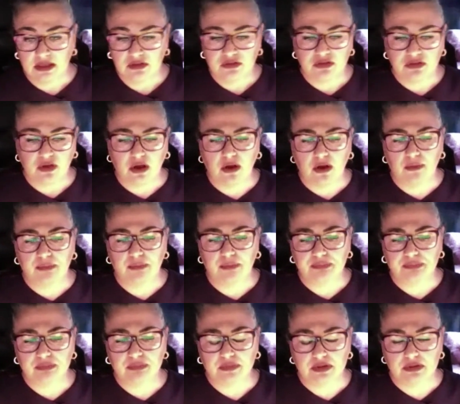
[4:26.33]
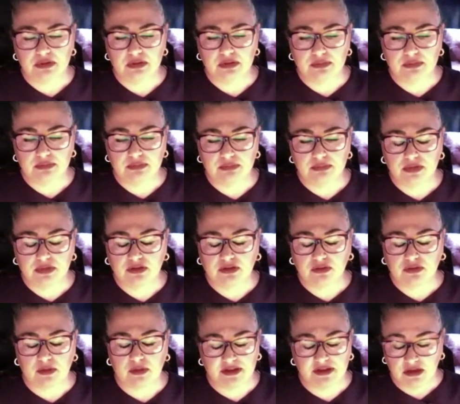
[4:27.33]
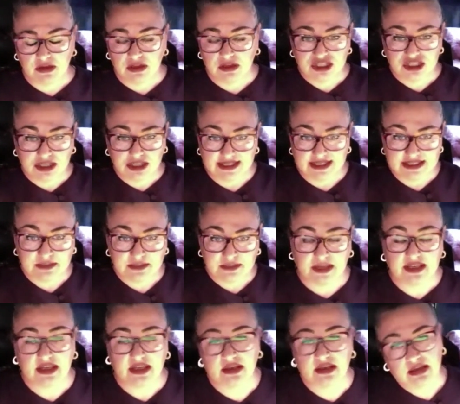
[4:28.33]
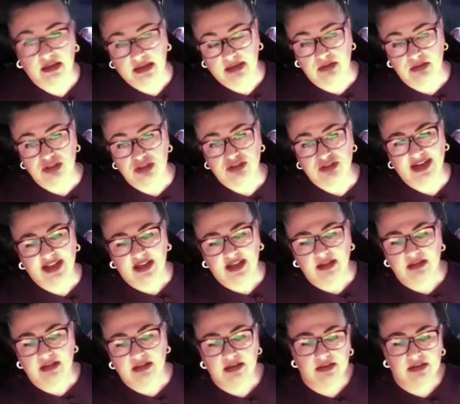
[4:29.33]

So criminologically speaking, in Australia,